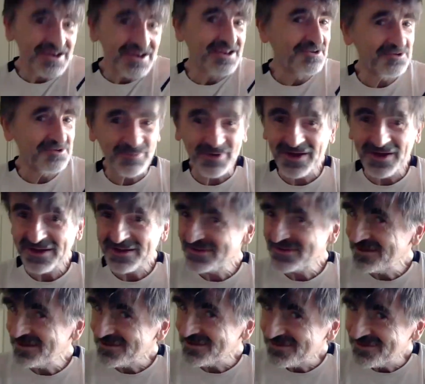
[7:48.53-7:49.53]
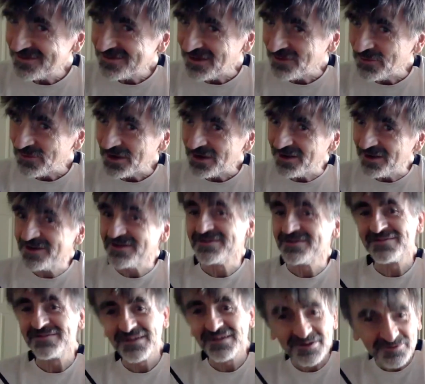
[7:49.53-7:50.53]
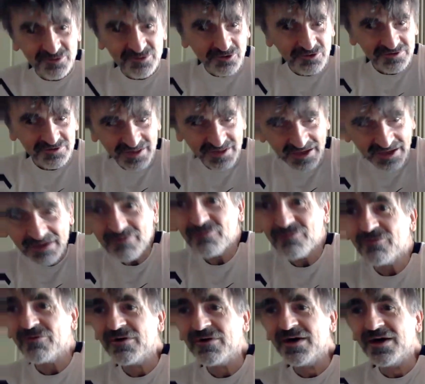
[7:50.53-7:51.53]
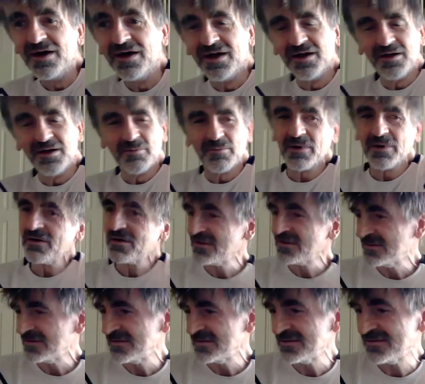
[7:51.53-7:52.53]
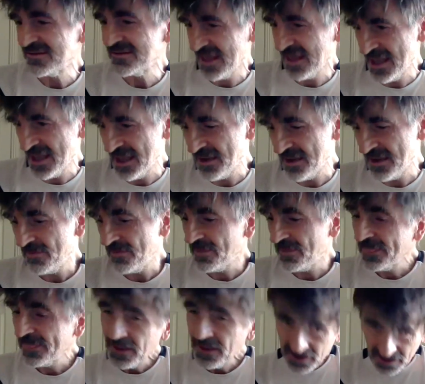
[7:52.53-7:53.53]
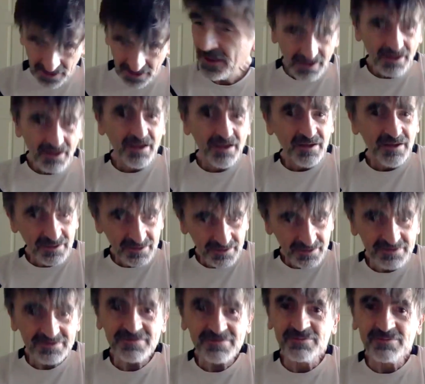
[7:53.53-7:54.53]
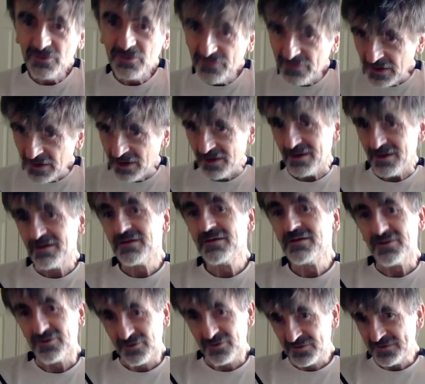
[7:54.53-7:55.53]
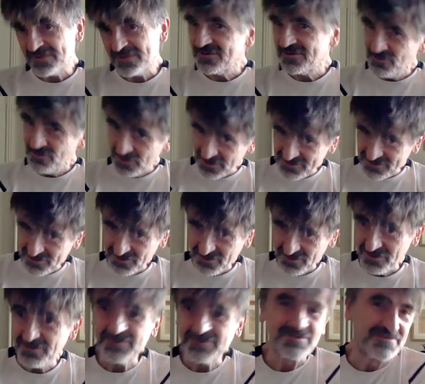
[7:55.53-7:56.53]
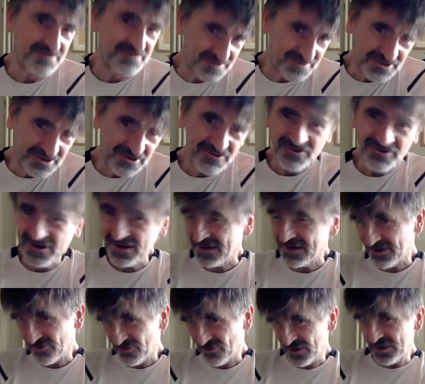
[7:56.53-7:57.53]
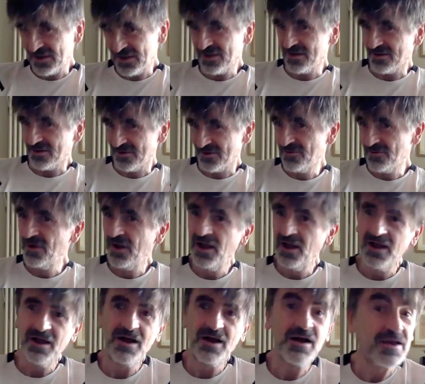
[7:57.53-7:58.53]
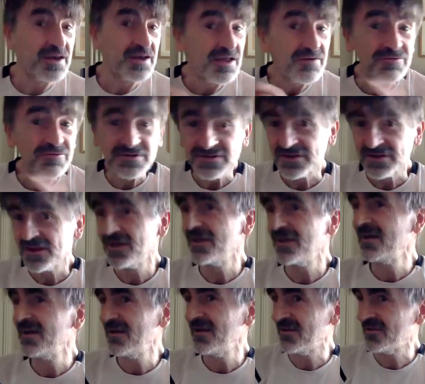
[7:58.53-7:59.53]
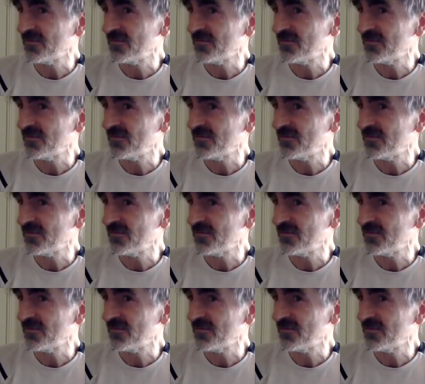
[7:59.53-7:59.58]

looked back since. I mean, I still, of course, have Parkinson's. It's moving along, it's doing its whole deteriorating trick, I never say it's